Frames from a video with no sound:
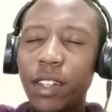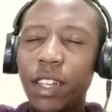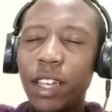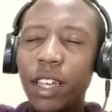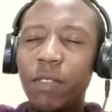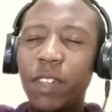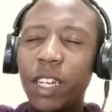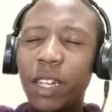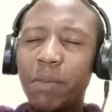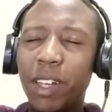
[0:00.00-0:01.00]
Dear
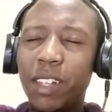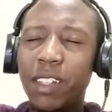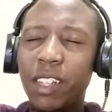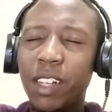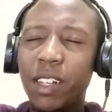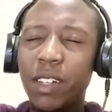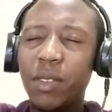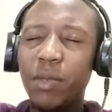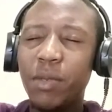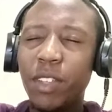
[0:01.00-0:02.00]
Heavenly Master,
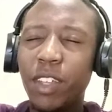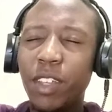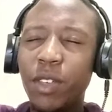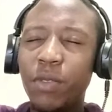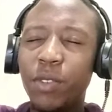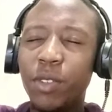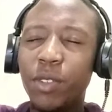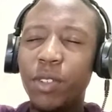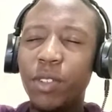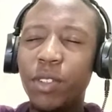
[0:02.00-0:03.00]
we thank you
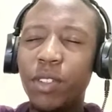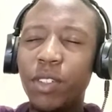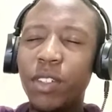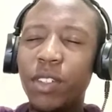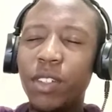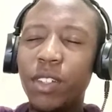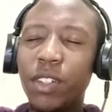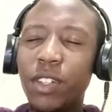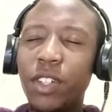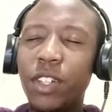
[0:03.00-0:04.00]
for
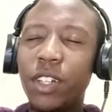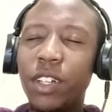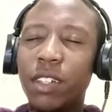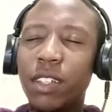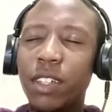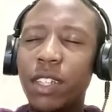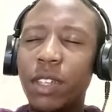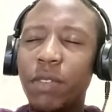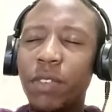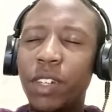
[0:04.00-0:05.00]
teaching us this
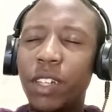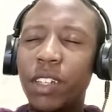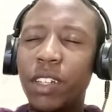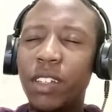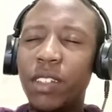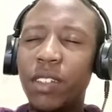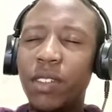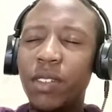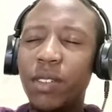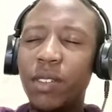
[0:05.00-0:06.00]
evening.
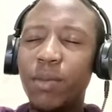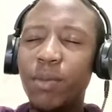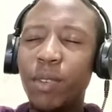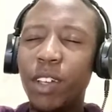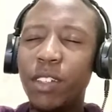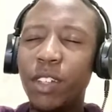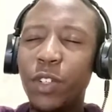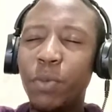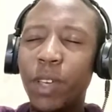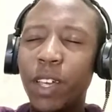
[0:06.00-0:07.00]
We ask
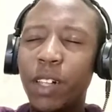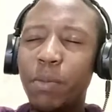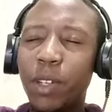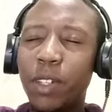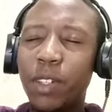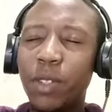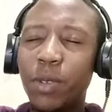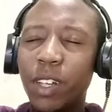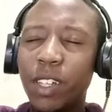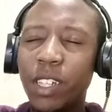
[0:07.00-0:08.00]
that you may help us
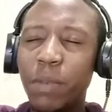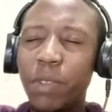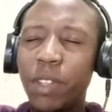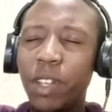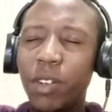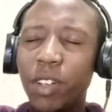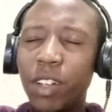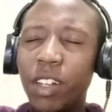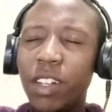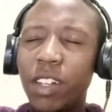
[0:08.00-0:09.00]
to accept the
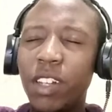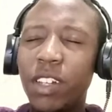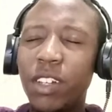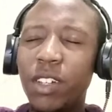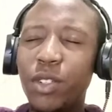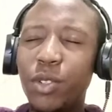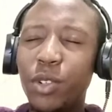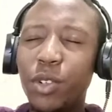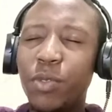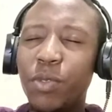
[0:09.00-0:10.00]
call to
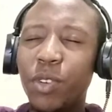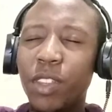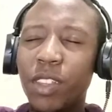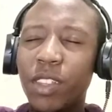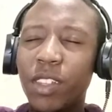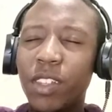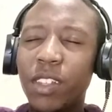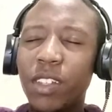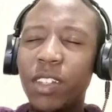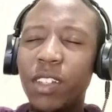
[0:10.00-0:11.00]
go forth,
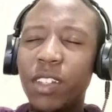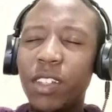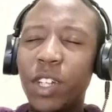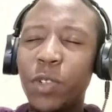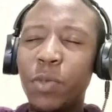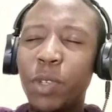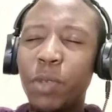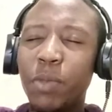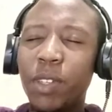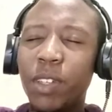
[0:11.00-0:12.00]
that we may
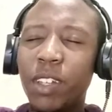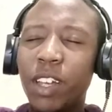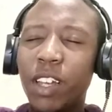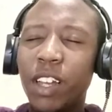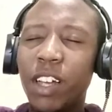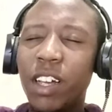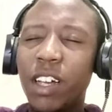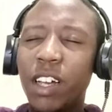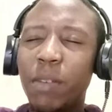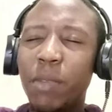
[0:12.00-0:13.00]
be an
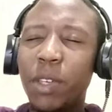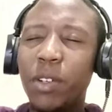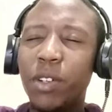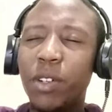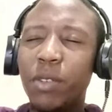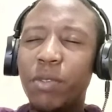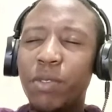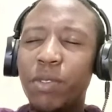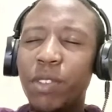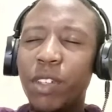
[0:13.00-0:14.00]
anchor, a beacon of
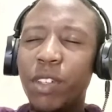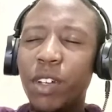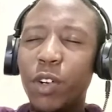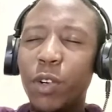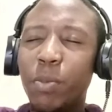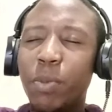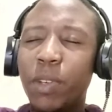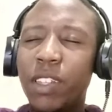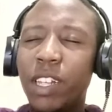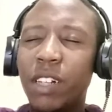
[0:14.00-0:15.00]
hope
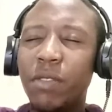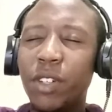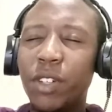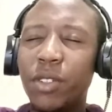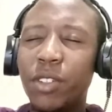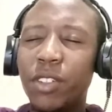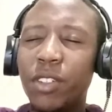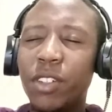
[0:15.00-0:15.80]
and salvation